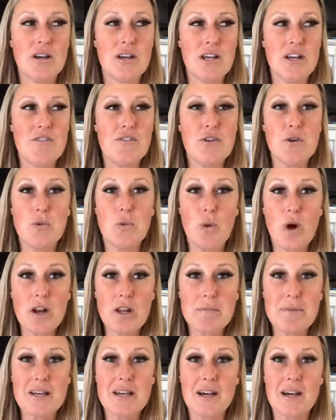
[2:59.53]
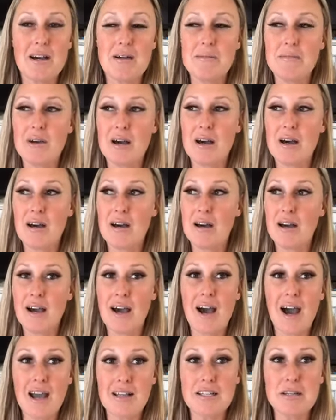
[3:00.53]
if you want to become a
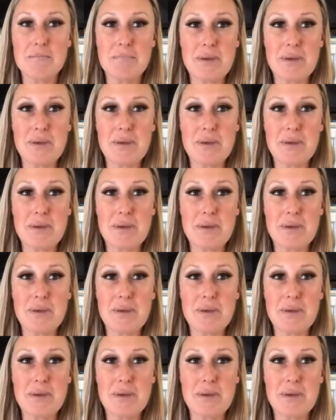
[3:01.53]
highly